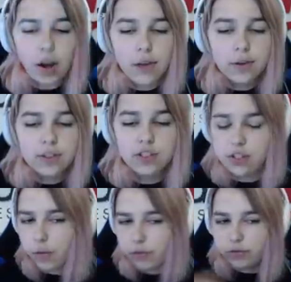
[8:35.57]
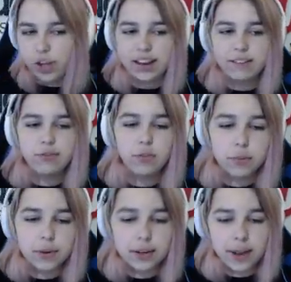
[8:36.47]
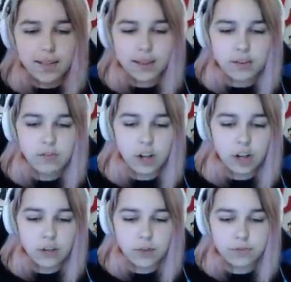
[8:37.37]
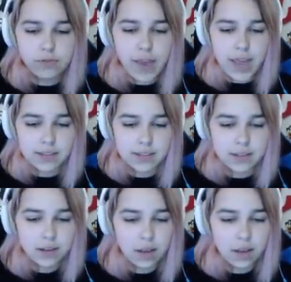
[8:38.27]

all those and just go flying forward and like fall onto our face.